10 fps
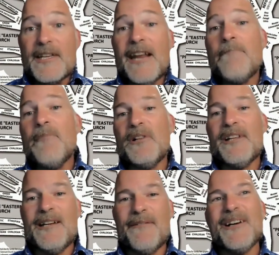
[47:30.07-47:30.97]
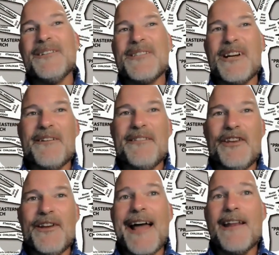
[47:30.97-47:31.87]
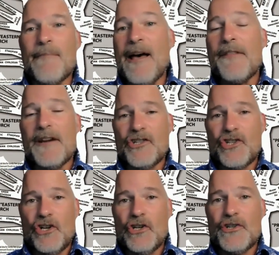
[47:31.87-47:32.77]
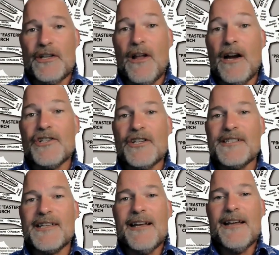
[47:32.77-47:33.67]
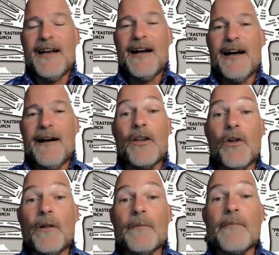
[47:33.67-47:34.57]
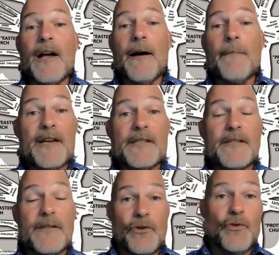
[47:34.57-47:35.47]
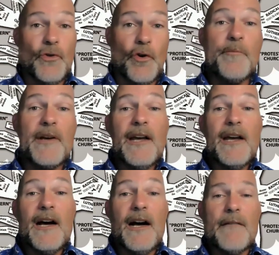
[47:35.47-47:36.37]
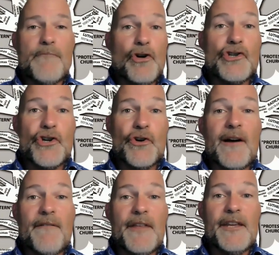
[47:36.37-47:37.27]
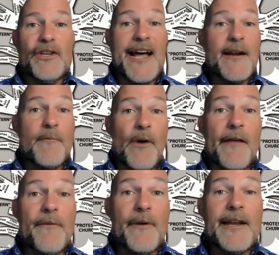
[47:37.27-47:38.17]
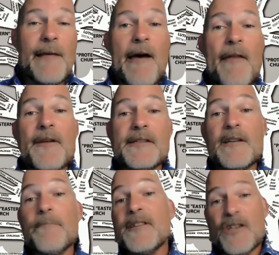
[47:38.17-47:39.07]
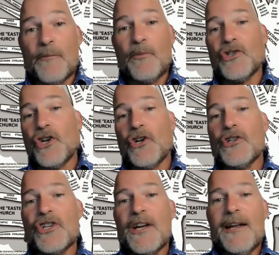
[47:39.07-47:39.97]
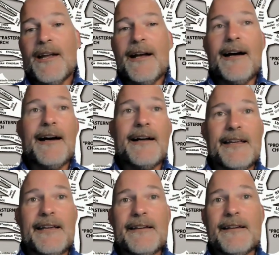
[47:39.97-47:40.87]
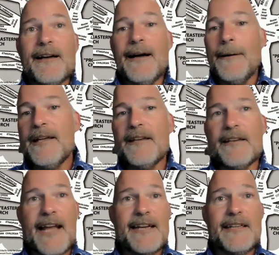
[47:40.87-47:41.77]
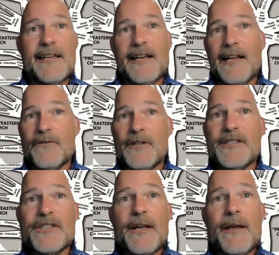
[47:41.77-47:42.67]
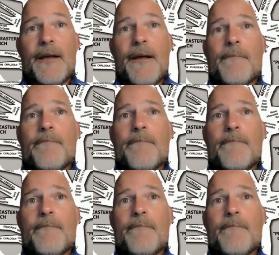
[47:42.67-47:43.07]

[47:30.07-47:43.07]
13 million of those are in the United Methodist Church, the largest single Methodist group, a merger of the United Brethren and Methodist Episcopal Church in the mid 1900s.